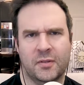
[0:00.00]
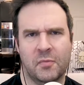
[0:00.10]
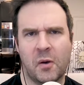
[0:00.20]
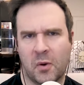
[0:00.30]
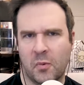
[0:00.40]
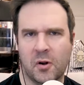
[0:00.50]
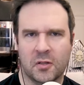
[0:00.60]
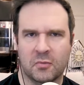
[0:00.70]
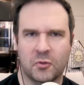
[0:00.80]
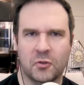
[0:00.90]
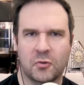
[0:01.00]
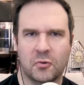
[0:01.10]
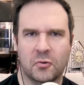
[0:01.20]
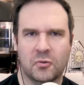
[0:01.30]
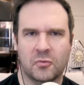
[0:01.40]
You might want to put on some
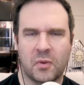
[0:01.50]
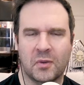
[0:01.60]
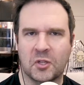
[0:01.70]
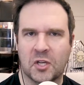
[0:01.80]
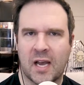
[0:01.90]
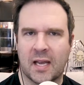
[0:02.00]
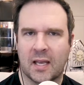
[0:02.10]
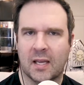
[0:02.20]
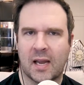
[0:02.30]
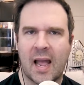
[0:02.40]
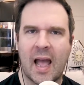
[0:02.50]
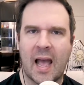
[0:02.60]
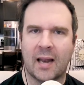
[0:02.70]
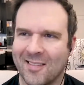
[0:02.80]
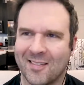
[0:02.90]
shoes, maybe a jacket, a
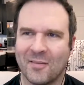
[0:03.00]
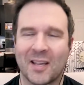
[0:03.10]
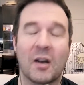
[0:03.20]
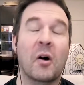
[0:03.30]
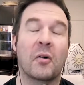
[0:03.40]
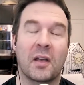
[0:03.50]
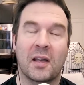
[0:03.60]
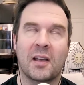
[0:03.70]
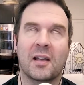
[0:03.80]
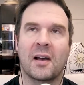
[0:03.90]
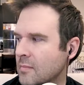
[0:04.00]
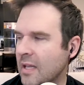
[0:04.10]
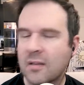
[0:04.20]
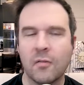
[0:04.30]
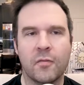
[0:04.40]
hat. I'm like, oh yeah, yeah, yeah.
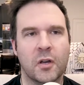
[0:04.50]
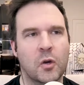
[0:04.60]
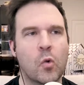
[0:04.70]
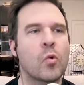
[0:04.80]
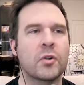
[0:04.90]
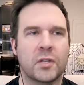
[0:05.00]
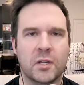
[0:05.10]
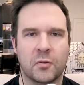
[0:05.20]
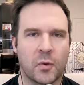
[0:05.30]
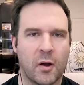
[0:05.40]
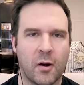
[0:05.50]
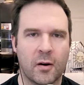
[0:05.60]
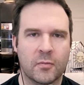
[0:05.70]
That's how fucking quarantined we are.